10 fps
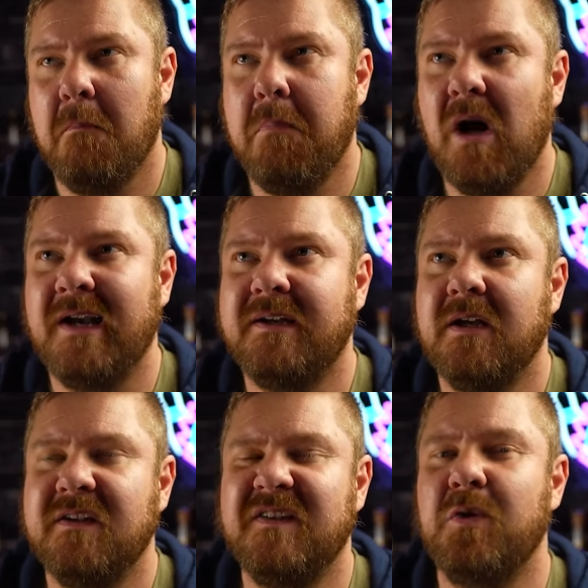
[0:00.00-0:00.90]
but
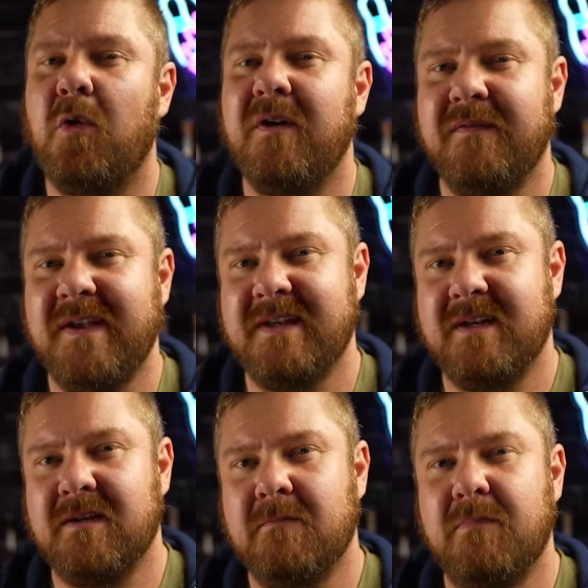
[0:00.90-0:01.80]
sort of
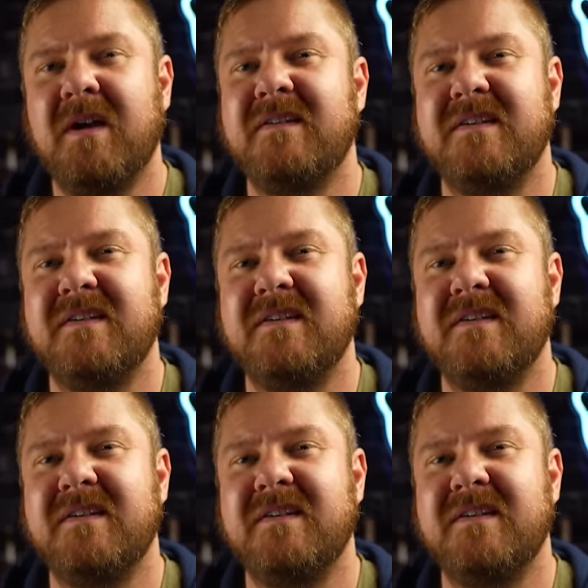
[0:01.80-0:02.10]
hidden. Because